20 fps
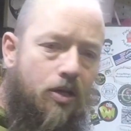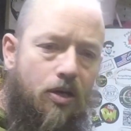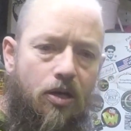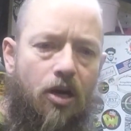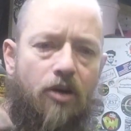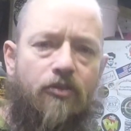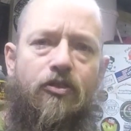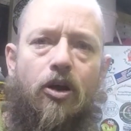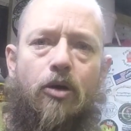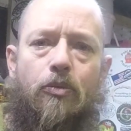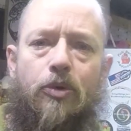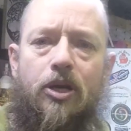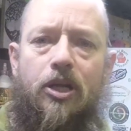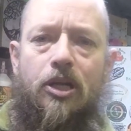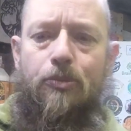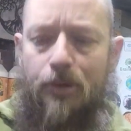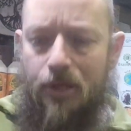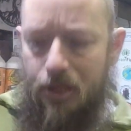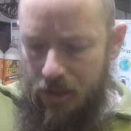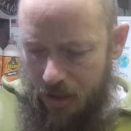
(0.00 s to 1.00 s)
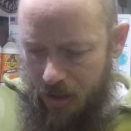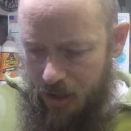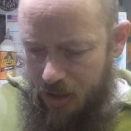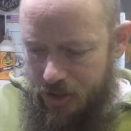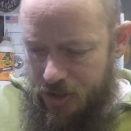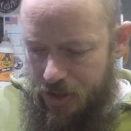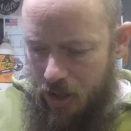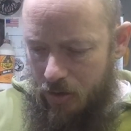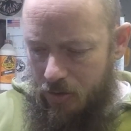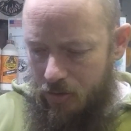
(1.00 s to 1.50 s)
I'll find one in a minute.
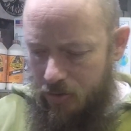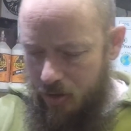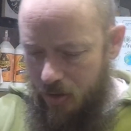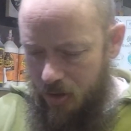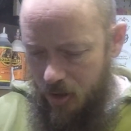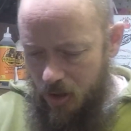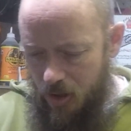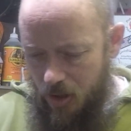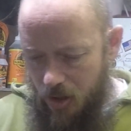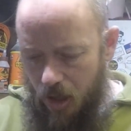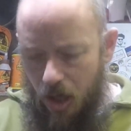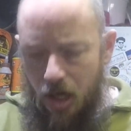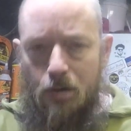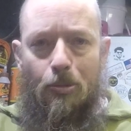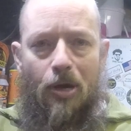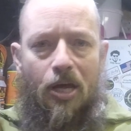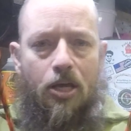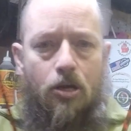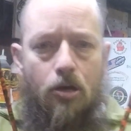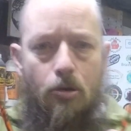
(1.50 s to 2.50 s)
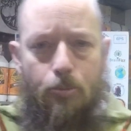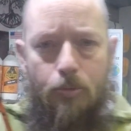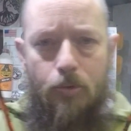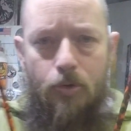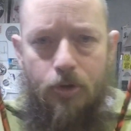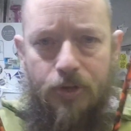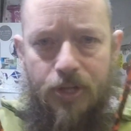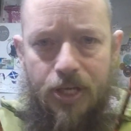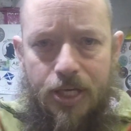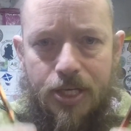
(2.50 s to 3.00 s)
So I'm going to make a couple
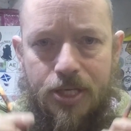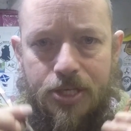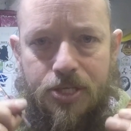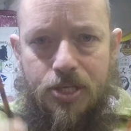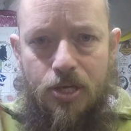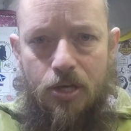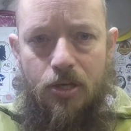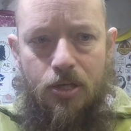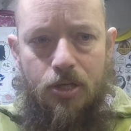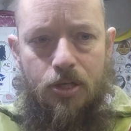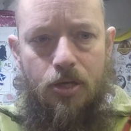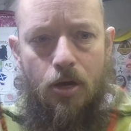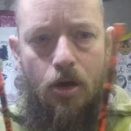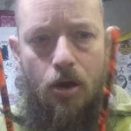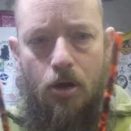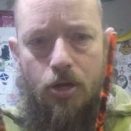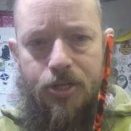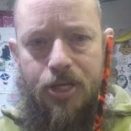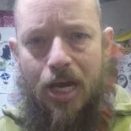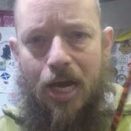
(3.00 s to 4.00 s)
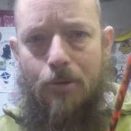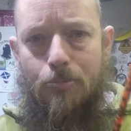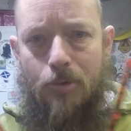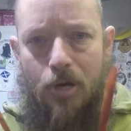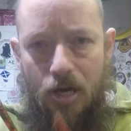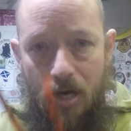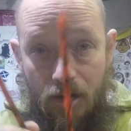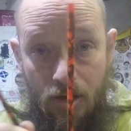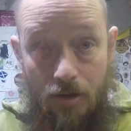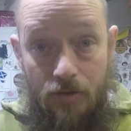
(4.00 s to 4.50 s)
more of these on
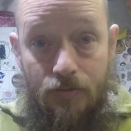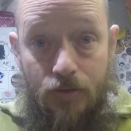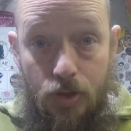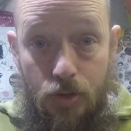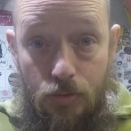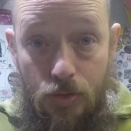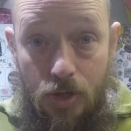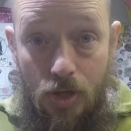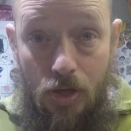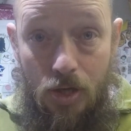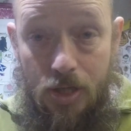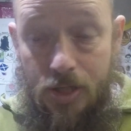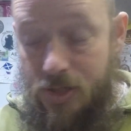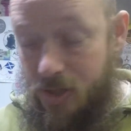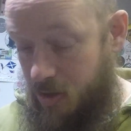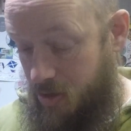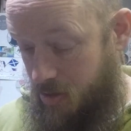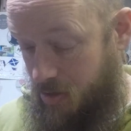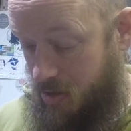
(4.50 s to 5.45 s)
camera for you guys.